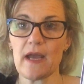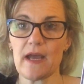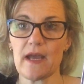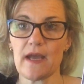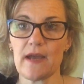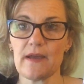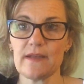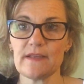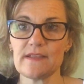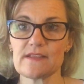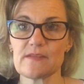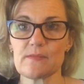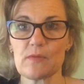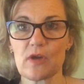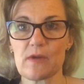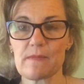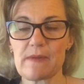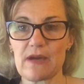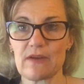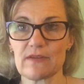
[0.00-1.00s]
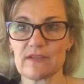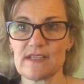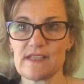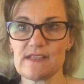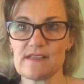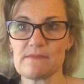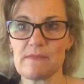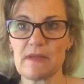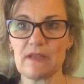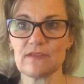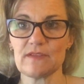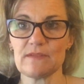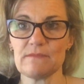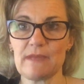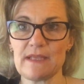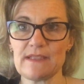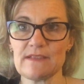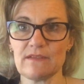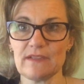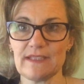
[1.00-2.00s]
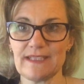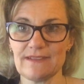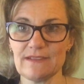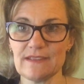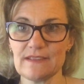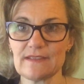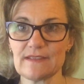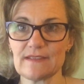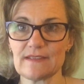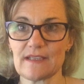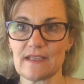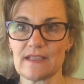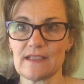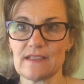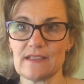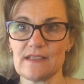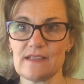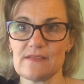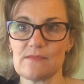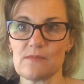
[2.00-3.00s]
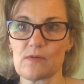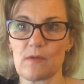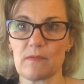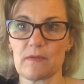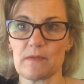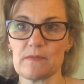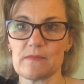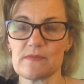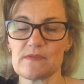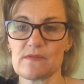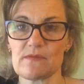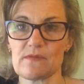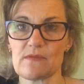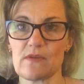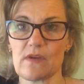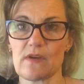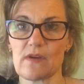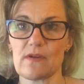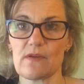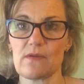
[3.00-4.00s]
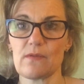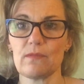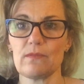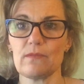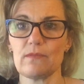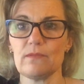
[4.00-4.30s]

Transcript: And it's a book about his mental illness and his problems uh,